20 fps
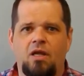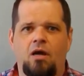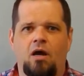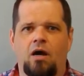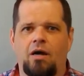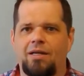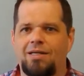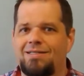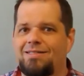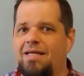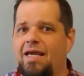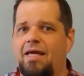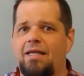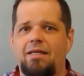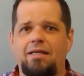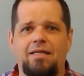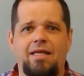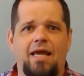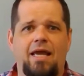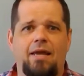On a
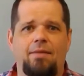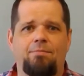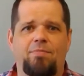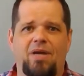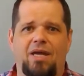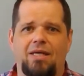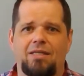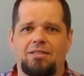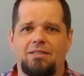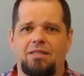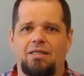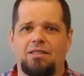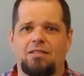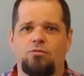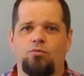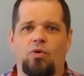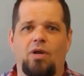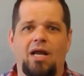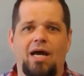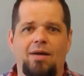day-to-day basis,
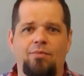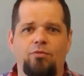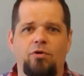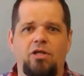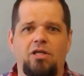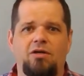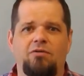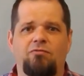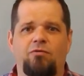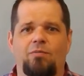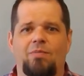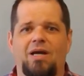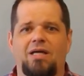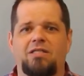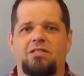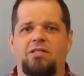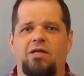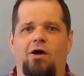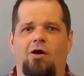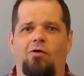when I'm reading for
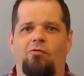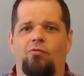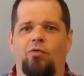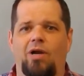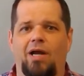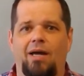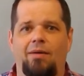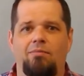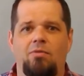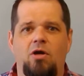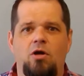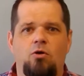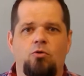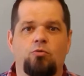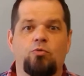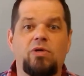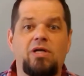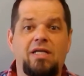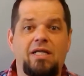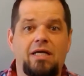myself, when I'm
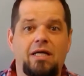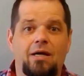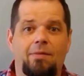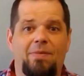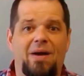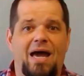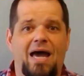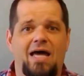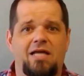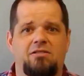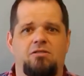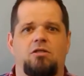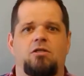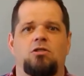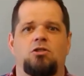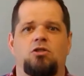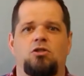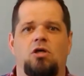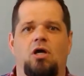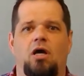reading a
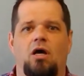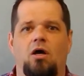passage